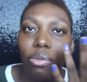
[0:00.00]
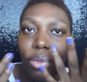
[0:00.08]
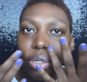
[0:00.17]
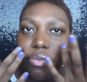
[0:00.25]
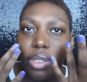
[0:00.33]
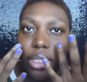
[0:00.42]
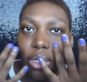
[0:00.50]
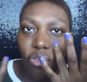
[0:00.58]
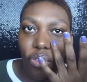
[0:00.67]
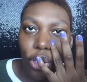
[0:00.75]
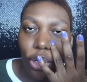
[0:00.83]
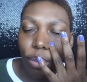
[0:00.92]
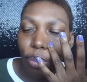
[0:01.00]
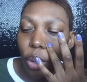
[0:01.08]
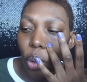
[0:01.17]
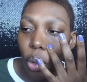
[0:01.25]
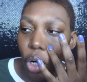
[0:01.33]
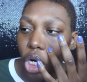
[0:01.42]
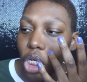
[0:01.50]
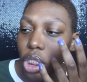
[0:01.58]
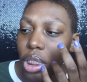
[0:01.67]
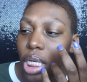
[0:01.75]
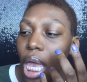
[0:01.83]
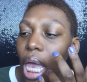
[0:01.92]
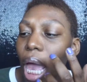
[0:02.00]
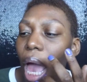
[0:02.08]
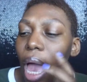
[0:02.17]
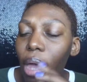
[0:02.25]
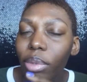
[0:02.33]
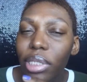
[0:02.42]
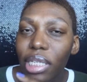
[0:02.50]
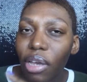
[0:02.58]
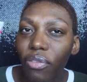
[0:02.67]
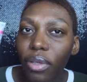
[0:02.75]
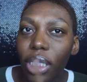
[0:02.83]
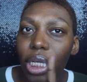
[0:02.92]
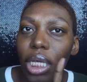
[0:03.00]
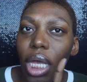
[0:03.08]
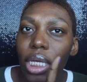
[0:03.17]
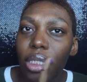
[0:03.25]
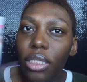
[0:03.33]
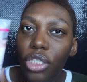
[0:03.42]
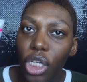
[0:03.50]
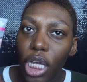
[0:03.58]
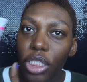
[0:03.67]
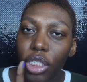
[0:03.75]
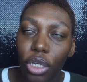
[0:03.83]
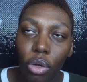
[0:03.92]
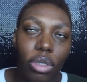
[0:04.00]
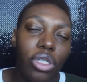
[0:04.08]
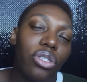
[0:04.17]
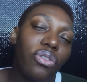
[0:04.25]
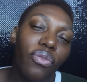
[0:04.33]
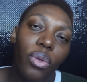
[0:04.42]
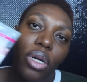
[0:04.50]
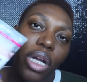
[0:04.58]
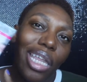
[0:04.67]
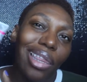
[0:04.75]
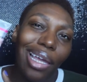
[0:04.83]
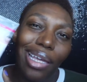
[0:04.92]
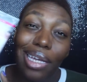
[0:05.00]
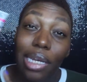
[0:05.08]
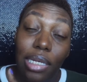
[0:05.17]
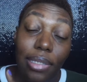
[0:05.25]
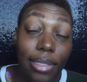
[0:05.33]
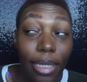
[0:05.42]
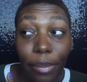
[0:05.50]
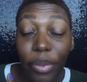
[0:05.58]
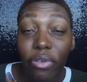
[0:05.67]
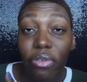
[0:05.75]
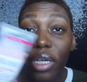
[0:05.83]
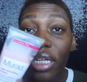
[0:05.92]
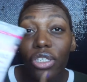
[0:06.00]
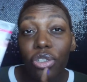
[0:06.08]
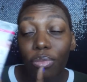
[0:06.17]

rid of the stuff in your pores, I would definitely suggest going to Sephora and like getting a sample of this.